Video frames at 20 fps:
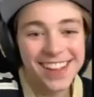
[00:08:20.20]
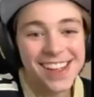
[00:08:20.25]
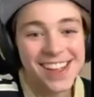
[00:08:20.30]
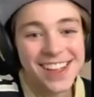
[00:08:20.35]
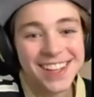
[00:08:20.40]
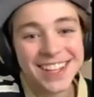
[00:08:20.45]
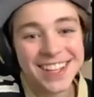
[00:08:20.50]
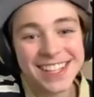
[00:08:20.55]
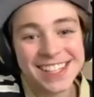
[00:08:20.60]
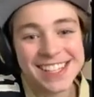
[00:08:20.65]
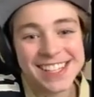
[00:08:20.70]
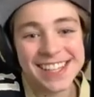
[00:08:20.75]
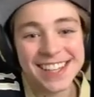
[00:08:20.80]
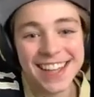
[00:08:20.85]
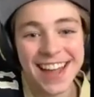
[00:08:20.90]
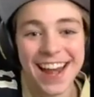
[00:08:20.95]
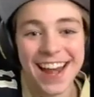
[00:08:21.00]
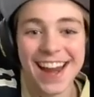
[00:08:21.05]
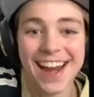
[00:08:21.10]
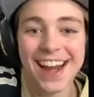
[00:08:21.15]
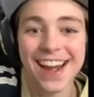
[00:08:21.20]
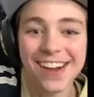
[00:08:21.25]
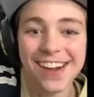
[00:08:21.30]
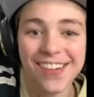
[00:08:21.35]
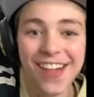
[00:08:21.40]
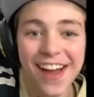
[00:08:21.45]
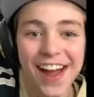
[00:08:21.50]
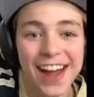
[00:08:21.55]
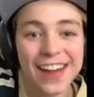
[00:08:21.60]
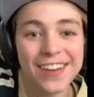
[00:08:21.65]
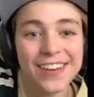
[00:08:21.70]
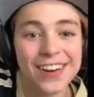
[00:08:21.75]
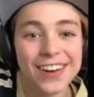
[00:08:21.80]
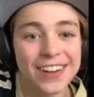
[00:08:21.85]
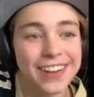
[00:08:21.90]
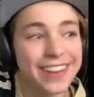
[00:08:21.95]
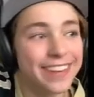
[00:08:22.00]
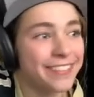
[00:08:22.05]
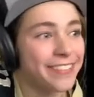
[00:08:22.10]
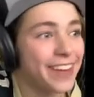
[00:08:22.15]
You can see that hairline
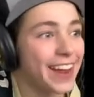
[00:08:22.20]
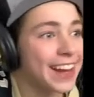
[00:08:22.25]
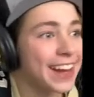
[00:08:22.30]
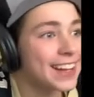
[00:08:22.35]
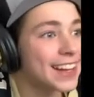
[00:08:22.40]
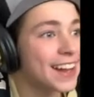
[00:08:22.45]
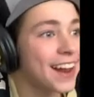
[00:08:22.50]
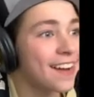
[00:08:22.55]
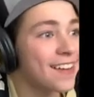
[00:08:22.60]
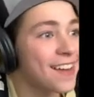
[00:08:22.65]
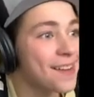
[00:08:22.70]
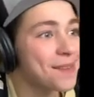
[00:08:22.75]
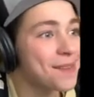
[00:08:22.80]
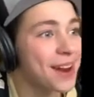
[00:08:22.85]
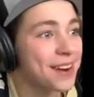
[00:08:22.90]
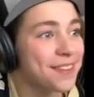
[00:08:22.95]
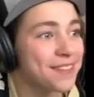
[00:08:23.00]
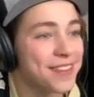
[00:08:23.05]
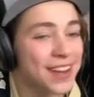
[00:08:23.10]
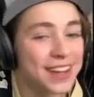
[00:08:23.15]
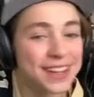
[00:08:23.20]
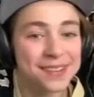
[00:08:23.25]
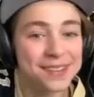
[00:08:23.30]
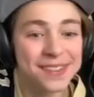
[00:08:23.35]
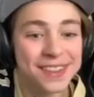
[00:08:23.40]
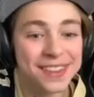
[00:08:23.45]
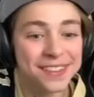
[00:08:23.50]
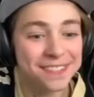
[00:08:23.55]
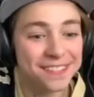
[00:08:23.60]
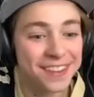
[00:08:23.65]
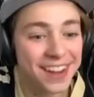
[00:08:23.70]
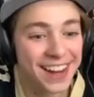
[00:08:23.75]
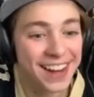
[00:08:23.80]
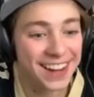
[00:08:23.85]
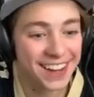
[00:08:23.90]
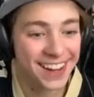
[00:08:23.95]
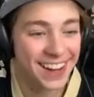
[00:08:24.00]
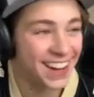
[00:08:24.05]
really fade there. That might affect him in the fight.